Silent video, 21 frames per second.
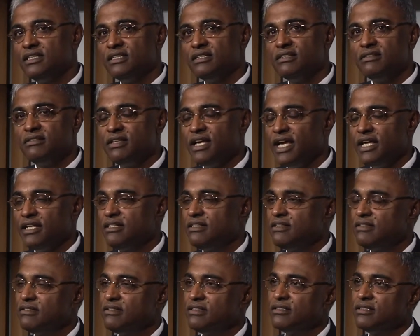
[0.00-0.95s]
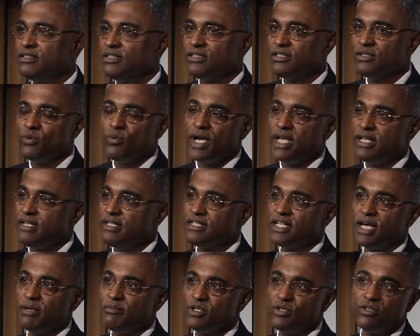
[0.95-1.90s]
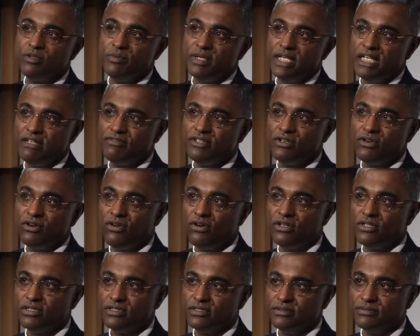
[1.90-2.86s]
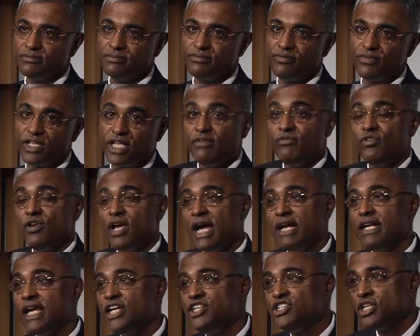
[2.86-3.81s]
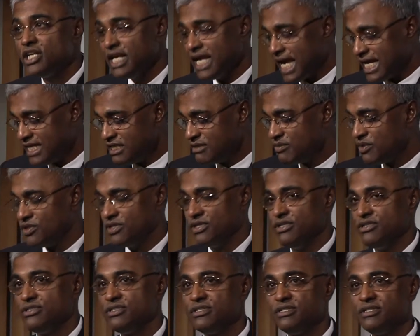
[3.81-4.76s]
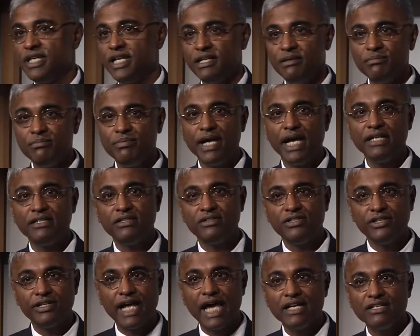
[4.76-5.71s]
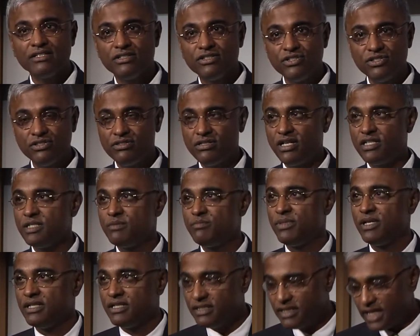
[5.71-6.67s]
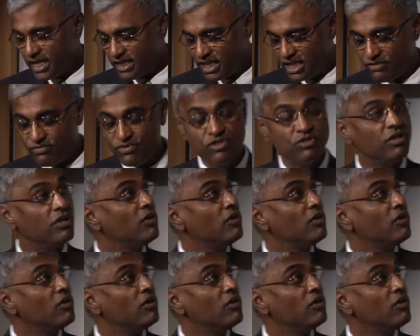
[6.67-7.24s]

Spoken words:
then the waiting time could be even longer. If you had HLA antibodies that impacted your access to transplant, that gives you a